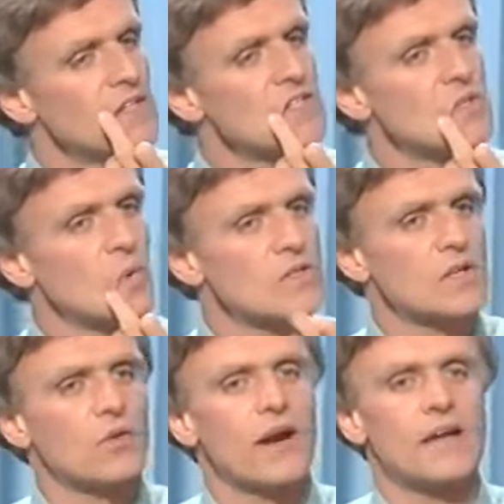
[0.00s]
So the
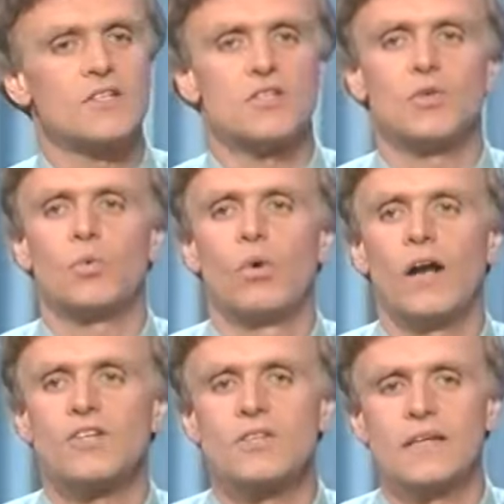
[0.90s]
quick sores and cracks
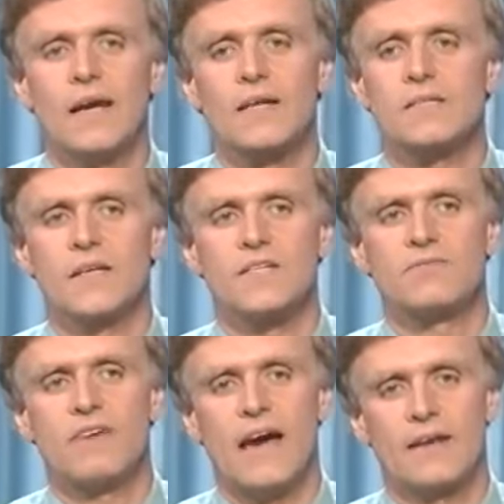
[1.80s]
is to watch the
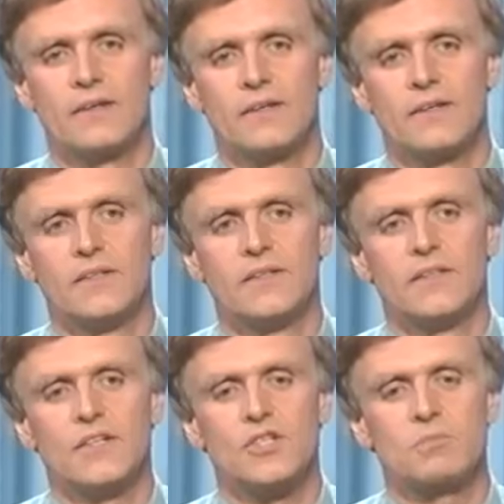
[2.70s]
excess fat,
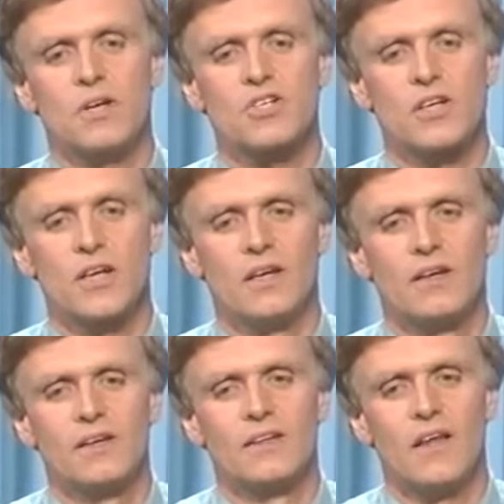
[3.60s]

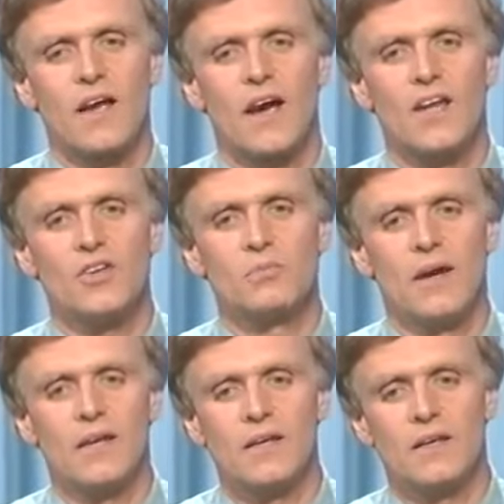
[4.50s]
especially the
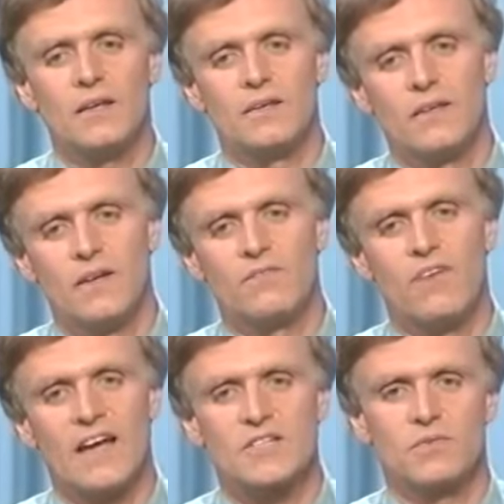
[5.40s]
kind you might get
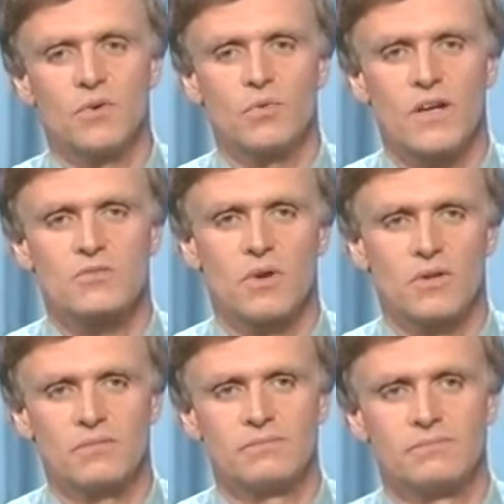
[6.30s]
in a fast food
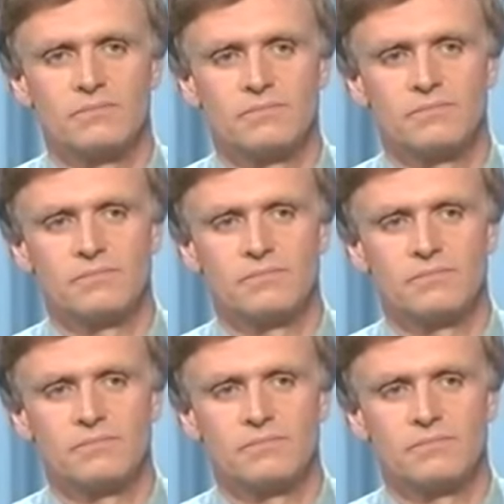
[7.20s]
restaurant.